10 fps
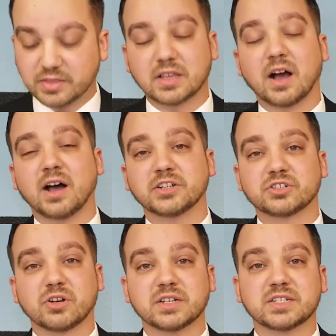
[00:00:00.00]
God
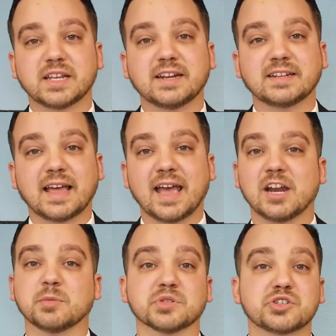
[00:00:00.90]
started sending the
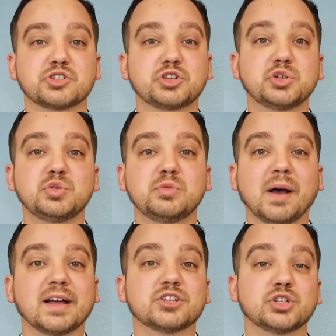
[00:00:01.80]
animals two
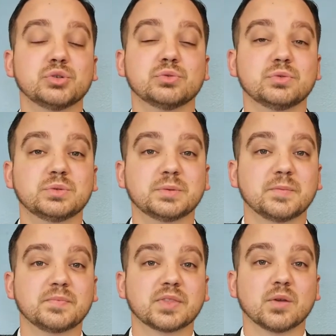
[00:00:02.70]
by two
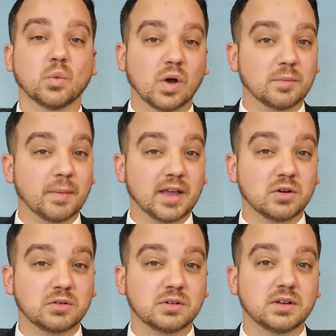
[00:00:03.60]
one
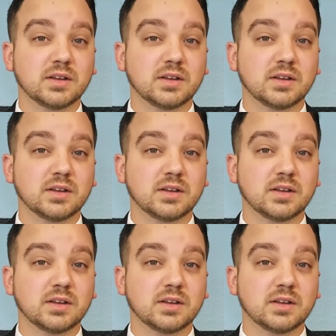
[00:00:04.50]
male,